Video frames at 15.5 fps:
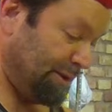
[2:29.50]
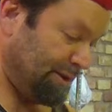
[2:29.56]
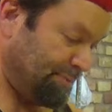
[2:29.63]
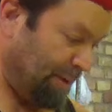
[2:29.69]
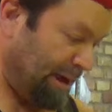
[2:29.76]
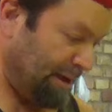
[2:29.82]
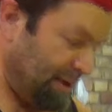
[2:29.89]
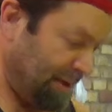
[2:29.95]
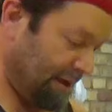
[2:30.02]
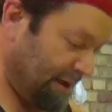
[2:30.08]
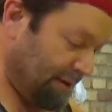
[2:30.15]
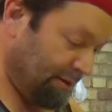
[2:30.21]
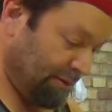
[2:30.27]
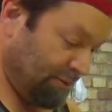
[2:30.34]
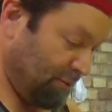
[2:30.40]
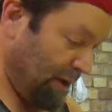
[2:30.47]
this body
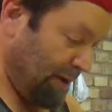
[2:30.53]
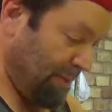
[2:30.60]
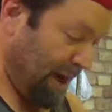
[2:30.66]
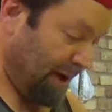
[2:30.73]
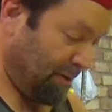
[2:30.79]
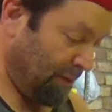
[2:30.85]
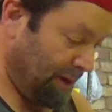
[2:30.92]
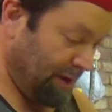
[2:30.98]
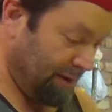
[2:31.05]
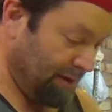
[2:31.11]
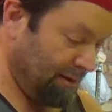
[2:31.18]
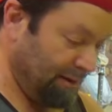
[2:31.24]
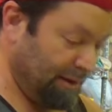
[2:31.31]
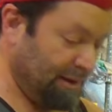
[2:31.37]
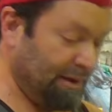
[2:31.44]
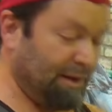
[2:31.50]
together way back when,
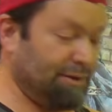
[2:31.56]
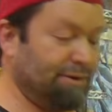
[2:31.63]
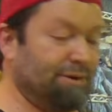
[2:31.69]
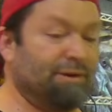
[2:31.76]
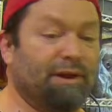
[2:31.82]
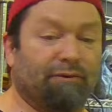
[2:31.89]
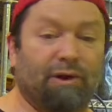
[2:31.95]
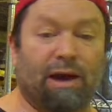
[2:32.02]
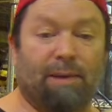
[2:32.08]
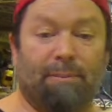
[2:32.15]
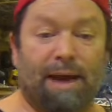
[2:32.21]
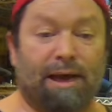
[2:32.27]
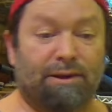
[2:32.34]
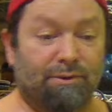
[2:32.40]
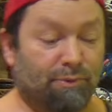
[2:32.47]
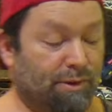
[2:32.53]
and I just never got
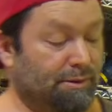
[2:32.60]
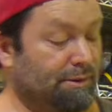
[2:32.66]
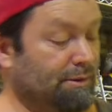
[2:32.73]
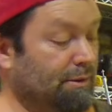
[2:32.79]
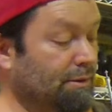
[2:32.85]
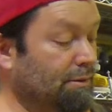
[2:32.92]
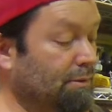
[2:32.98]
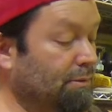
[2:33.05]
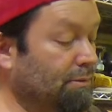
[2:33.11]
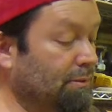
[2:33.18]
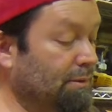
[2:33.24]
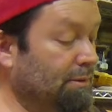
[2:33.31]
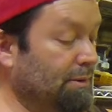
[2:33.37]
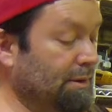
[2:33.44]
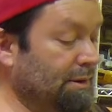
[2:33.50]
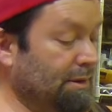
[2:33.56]
back to it. So
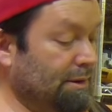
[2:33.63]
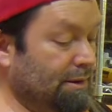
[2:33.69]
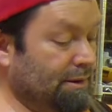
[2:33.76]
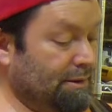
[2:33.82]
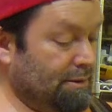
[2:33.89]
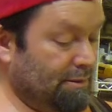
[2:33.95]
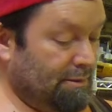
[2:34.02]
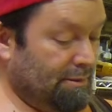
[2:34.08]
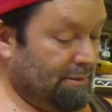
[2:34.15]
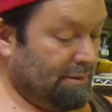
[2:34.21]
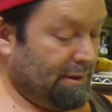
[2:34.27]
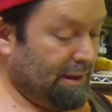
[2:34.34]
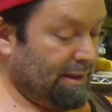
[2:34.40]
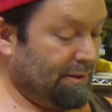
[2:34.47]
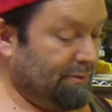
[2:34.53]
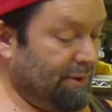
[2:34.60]

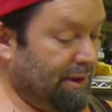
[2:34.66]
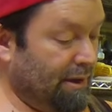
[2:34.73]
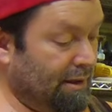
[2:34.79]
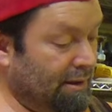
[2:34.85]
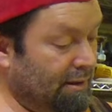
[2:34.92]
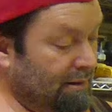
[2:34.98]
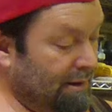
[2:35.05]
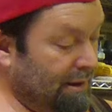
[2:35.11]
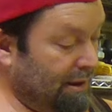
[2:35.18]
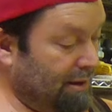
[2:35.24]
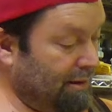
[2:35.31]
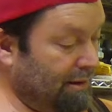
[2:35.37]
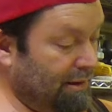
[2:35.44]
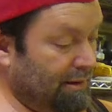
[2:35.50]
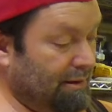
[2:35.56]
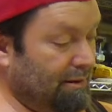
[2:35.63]
last weekend I
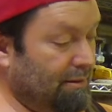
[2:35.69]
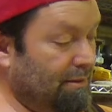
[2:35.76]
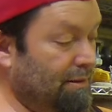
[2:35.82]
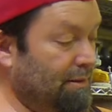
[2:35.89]
cut